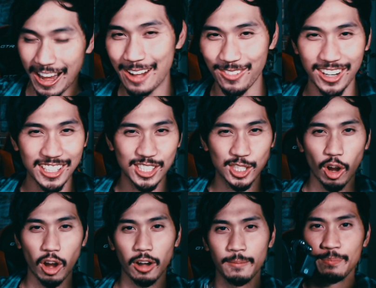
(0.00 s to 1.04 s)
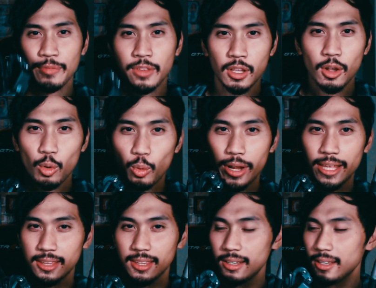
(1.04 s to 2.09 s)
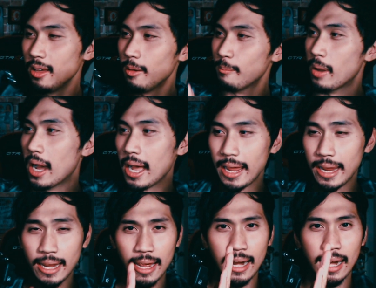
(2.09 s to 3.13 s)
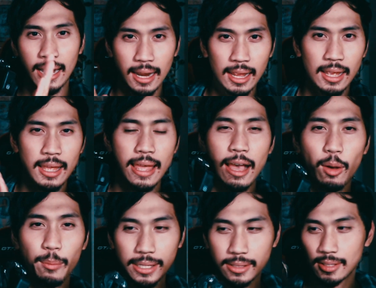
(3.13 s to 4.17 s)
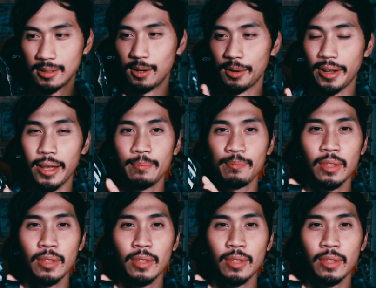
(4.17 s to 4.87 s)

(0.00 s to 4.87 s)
And we're going to start with my helmet, okay?